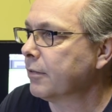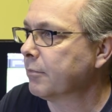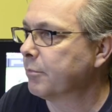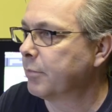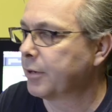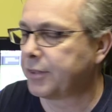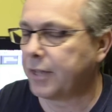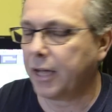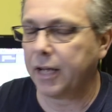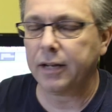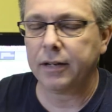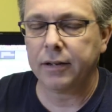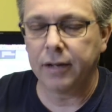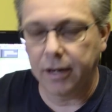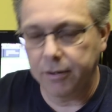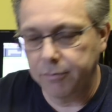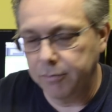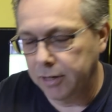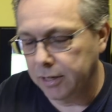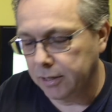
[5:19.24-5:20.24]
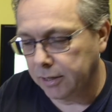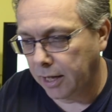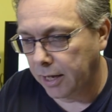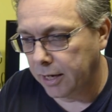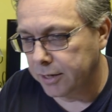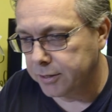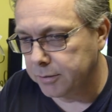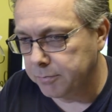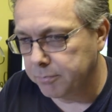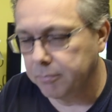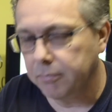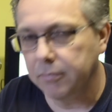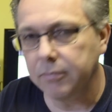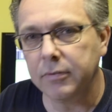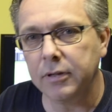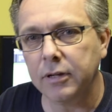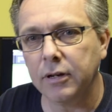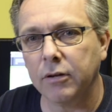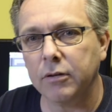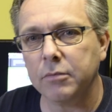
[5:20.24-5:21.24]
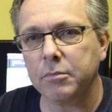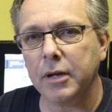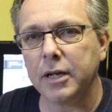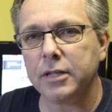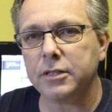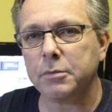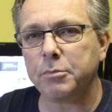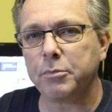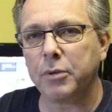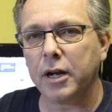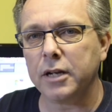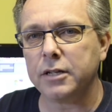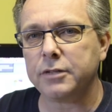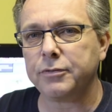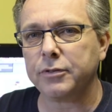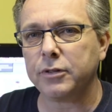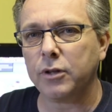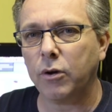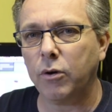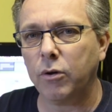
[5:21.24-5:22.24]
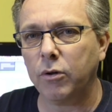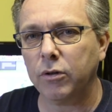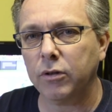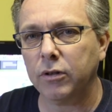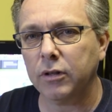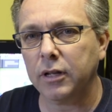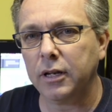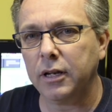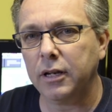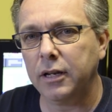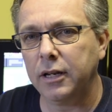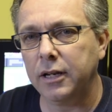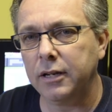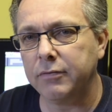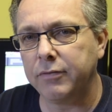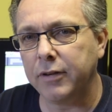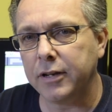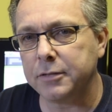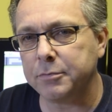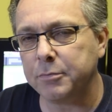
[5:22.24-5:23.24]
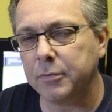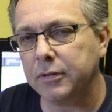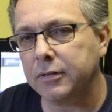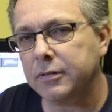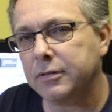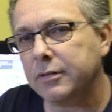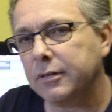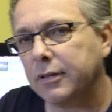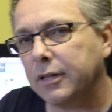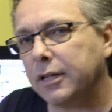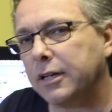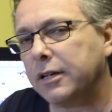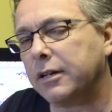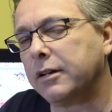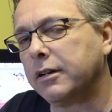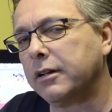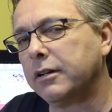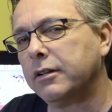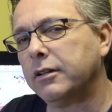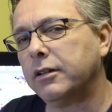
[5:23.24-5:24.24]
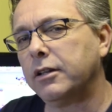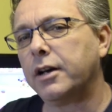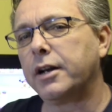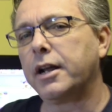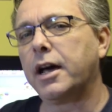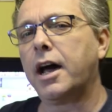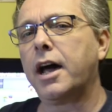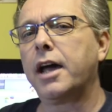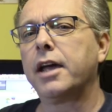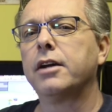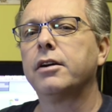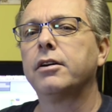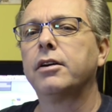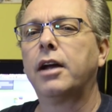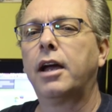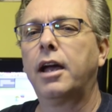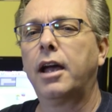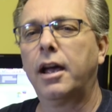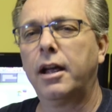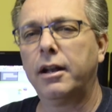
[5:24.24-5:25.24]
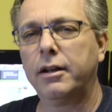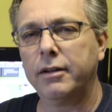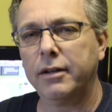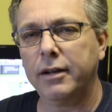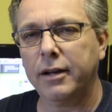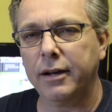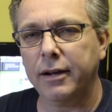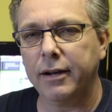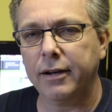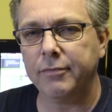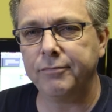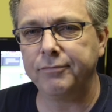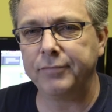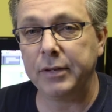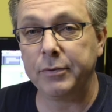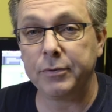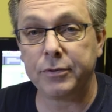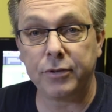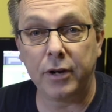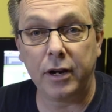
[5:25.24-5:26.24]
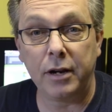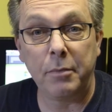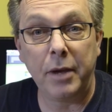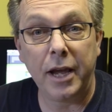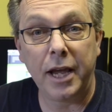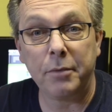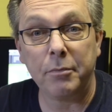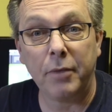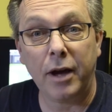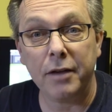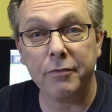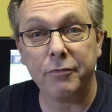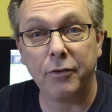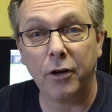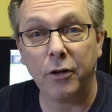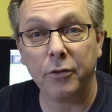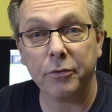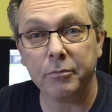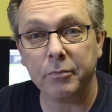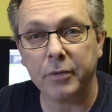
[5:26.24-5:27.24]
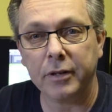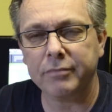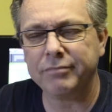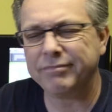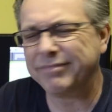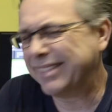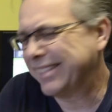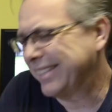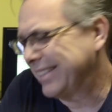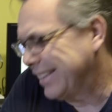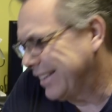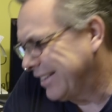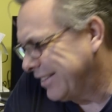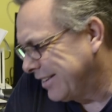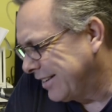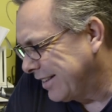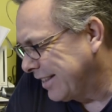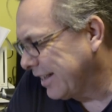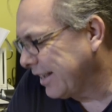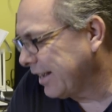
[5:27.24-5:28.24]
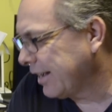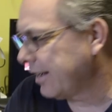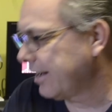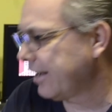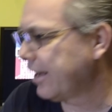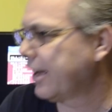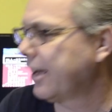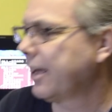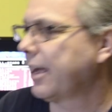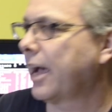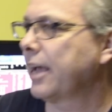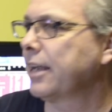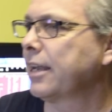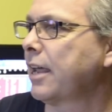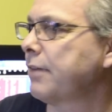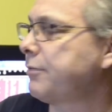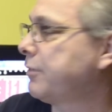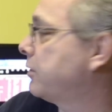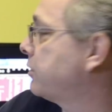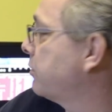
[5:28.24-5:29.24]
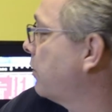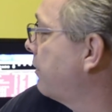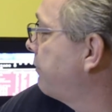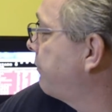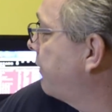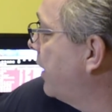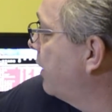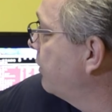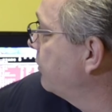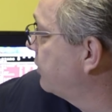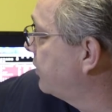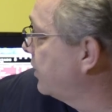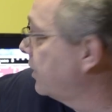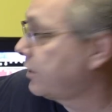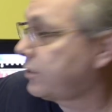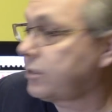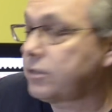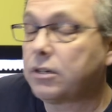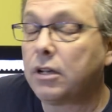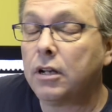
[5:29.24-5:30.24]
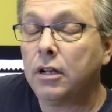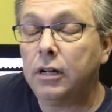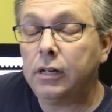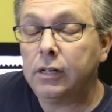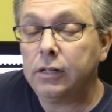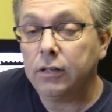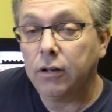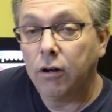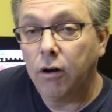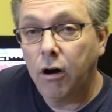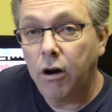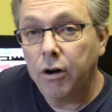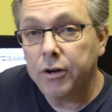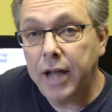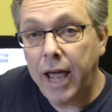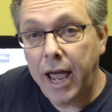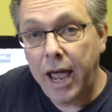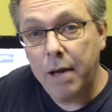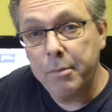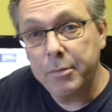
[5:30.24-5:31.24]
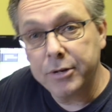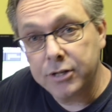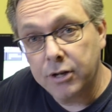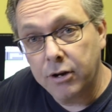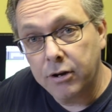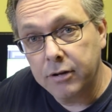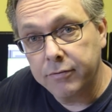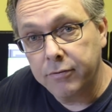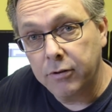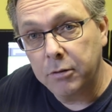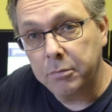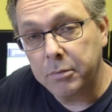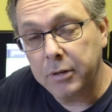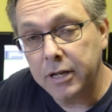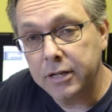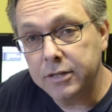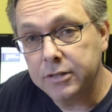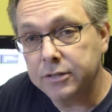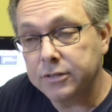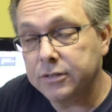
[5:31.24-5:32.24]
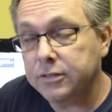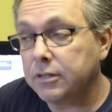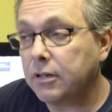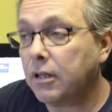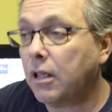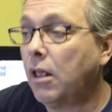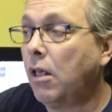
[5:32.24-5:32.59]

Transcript: But then I realized it makes the price for the whole investment like a lot higher, and he was trying to make it my fault, but I left it. So I found this on Amazon of all places.